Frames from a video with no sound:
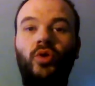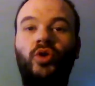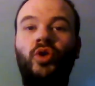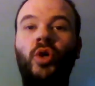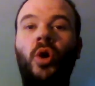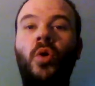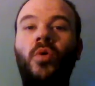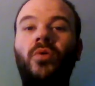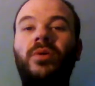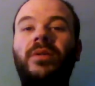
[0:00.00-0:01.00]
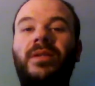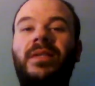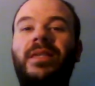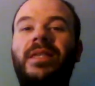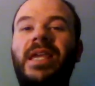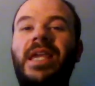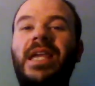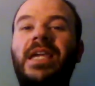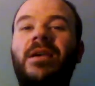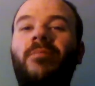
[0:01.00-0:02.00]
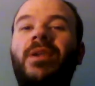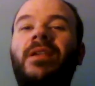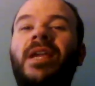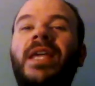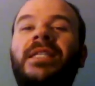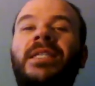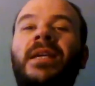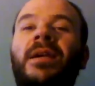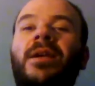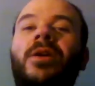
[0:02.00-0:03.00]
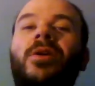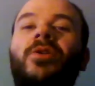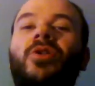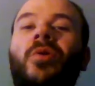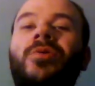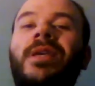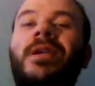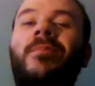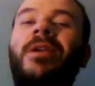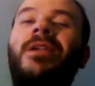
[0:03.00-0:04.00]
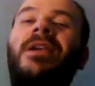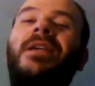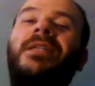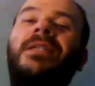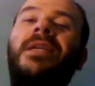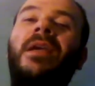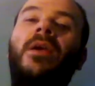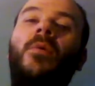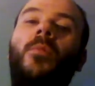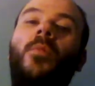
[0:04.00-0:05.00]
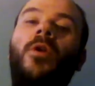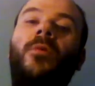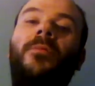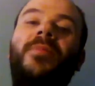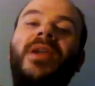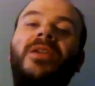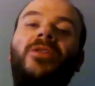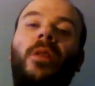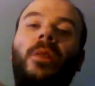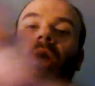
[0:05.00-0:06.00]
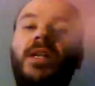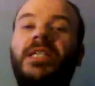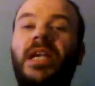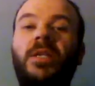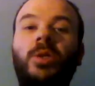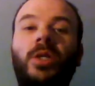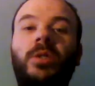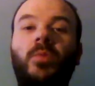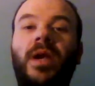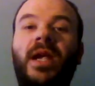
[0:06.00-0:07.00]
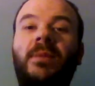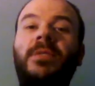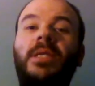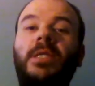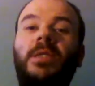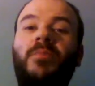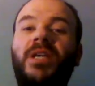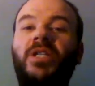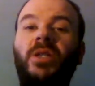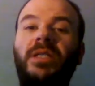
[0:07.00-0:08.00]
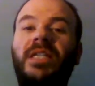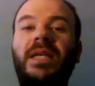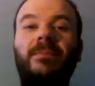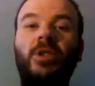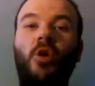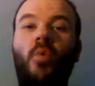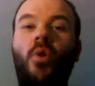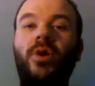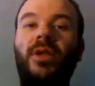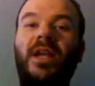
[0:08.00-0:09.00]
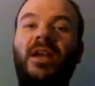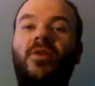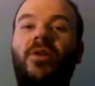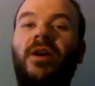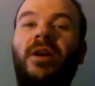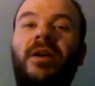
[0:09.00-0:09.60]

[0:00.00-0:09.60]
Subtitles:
Joe DeCamillis. Joe DeCamillis will be the Los Angeles Rams special teams coordinator